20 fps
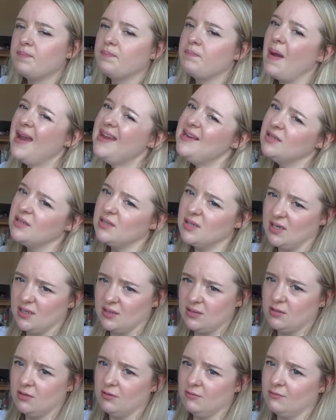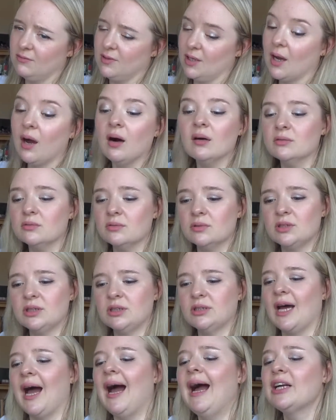basis of the
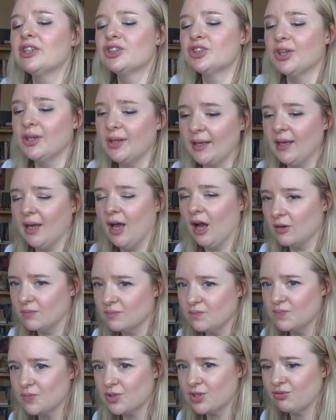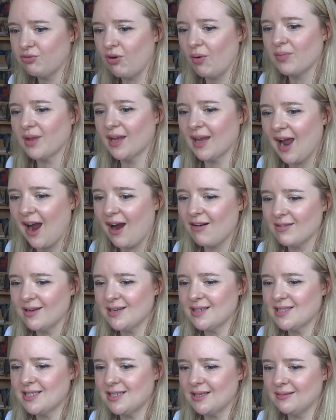cult actually comes from the
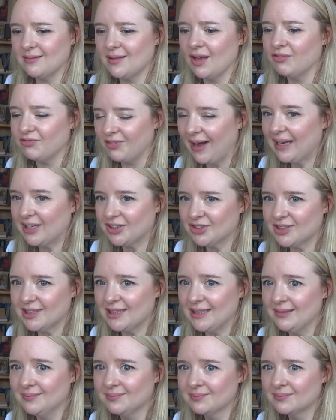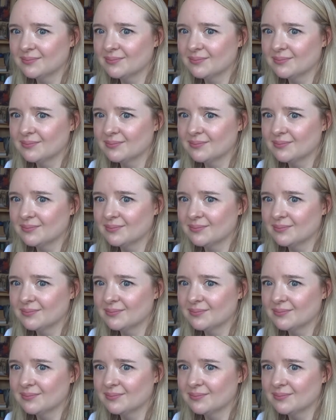character of Valerie.